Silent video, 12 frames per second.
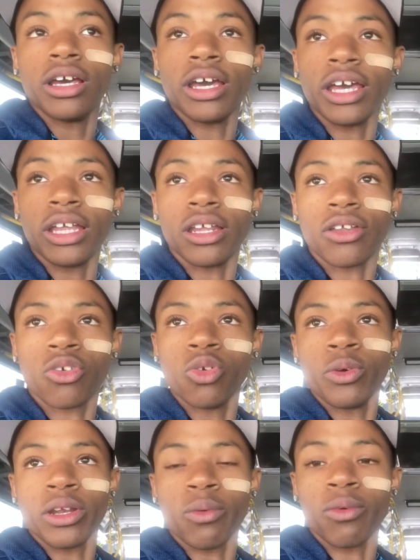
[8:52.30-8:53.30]
and the
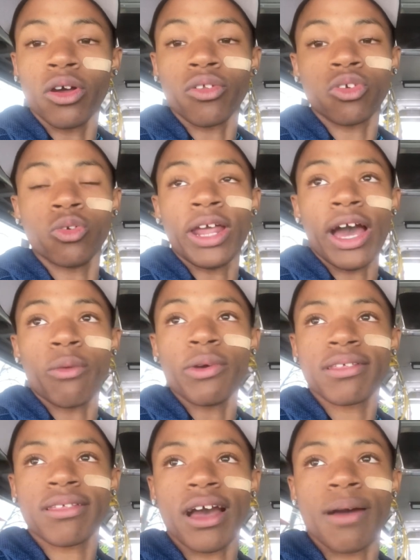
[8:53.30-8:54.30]
2 and the 1 2 down
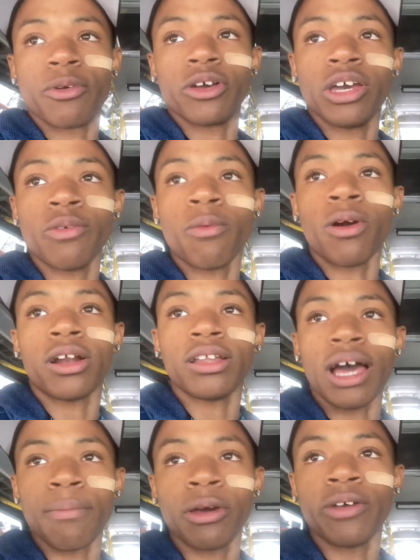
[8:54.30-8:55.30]
Westheimer. It would work a
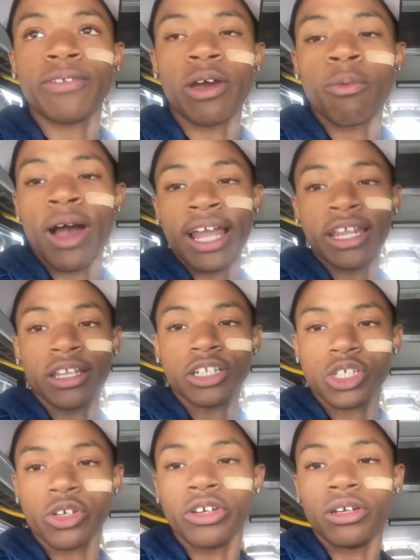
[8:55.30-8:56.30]
lot better if they widened the
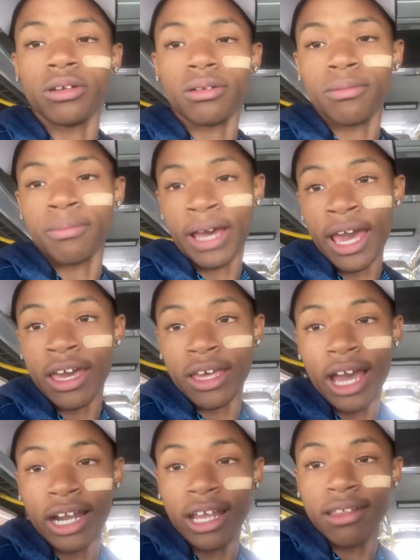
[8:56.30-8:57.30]
streets. But hey,
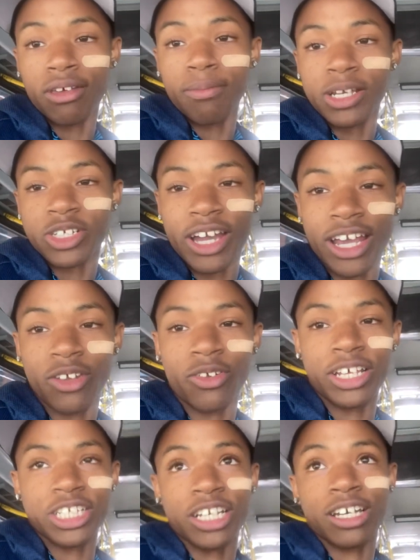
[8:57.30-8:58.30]
I can't measure how
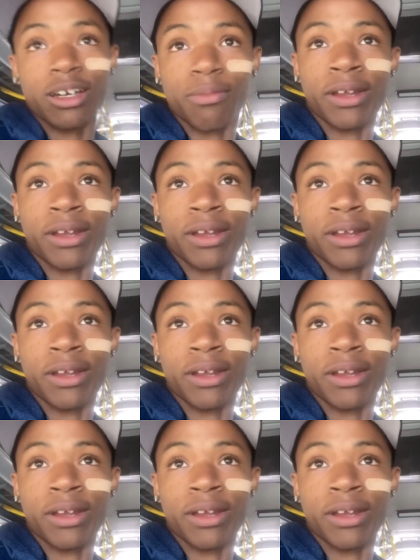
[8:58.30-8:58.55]
good done.